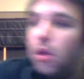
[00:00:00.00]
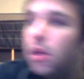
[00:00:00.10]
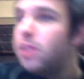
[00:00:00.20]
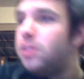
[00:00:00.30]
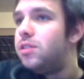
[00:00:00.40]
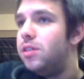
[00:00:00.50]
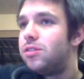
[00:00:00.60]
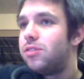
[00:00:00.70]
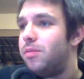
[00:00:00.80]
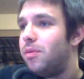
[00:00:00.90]
Let's see.
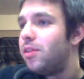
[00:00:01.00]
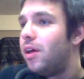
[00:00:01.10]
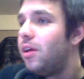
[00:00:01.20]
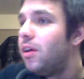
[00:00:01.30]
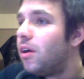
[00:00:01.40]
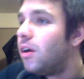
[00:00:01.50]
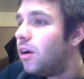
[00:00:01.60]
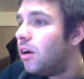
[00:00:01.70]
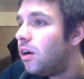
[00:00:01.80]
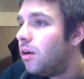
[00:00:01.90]
Sorry about that.
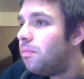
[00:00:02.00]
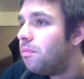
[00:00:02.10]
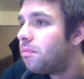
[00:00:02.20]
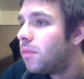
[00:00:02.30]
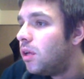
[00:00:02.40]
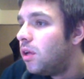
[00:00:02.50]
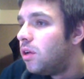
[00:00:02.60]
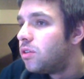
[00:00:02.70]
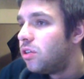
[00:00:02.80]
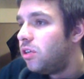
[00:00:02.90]

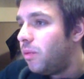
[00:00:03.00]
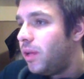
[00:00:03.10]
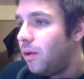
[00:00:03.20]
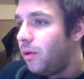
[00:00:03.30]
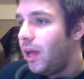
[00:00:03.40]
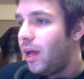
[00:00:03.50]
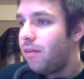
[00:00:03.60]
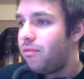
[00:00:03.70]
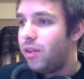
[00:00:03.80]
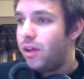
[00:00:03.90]
So we have
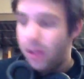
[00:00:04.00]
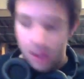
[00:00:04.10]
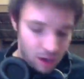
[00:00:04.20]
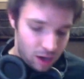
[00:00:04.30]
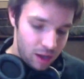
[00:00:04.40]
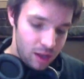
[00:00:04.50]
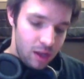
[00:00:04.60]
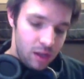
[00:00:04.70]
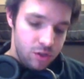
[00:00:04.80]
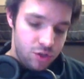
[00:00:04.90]
the
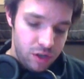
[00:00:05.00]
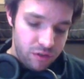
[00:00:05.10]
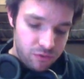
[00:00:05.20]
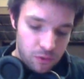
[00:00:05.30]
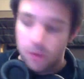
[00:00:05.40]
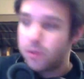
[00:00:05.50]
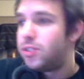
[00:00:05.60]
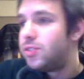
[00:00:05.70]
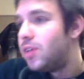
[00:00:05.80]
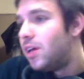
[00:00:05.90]

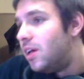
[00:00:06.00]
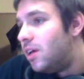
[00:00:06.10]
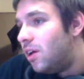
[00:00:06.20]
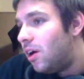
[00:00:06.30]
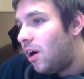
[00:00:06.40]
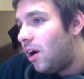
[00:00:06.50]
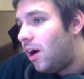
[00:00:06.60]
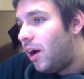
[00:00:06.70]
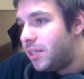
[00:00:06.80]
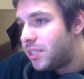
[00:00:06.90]
GeForce
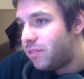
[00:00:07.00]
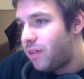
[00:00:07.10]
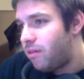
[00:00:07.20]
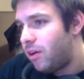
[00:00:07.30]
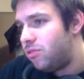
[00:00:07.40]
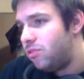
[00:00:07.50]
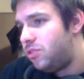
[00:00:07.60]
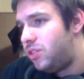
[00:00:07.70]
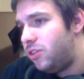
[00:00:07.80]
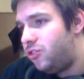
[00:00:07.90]
6500
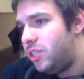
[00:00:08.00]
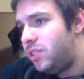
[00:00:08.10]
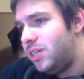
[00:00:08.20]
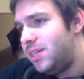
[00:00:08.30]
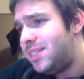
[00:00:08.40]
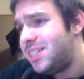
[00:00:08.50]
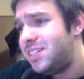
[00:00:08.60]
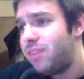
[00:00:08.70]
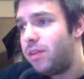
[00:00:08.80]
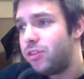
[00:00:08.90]
GT
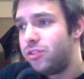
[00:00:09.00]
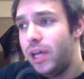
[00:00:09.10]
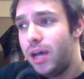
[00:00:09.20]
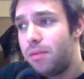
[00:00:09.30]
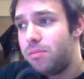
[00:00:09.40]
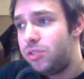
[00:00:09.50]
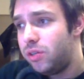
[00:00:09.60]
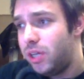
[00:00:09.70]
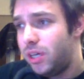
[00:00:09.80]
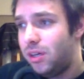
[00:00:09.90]
6500M 2
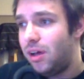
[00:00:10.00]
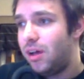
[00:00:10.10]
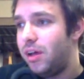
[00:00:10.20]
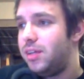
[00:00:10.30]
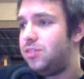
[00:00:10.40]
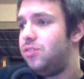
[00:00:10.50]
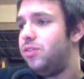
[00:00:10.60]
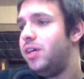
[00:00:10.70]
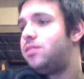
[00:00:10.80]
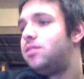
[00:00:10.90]

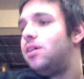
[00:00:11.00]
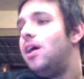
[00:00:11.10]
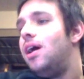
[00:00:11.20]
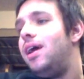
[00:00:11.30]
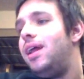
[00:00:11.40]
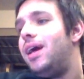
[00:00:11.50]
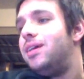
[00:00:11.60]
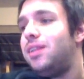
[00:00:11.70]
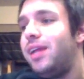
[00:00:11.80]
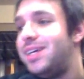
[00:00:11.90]
gigs. It
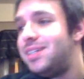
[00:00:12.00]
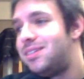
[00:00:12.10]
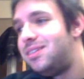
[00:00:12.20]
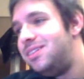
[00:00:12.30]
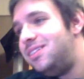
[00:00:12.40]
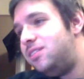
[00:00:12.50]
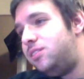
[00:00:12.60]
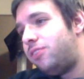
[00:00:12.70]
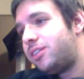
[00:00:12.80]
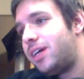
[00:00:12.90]
has the latest
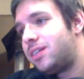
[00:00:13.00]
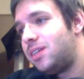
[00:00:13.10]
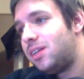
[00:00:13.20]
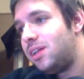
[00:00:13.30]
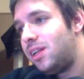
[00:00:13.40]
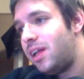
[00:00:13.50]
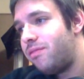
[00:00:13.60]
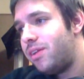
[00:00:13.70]
DirectX 11.